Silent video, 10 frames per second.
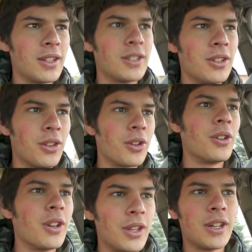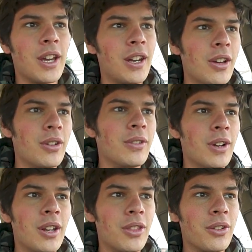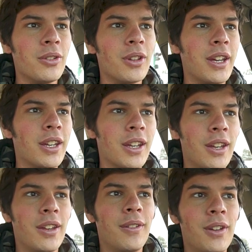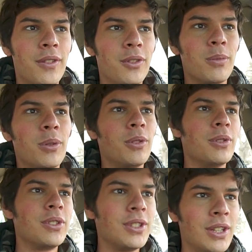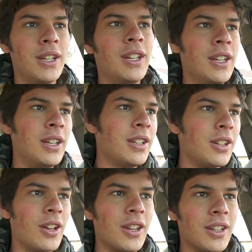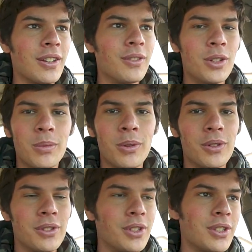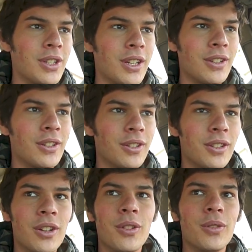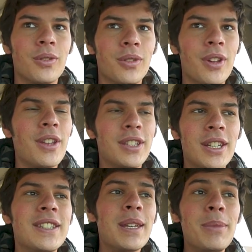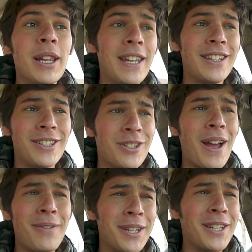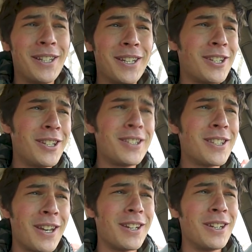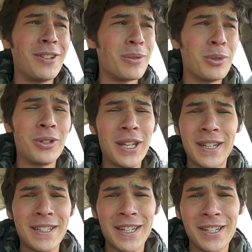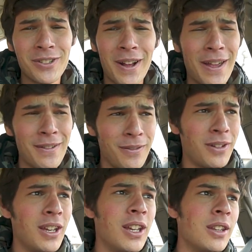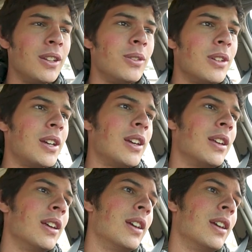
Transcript: So they'll throw it on the dyno and run it through like a few pulls, not like real pulls, just like, it's to simulate the driving conditions on a normal day-to-day drive. They do that.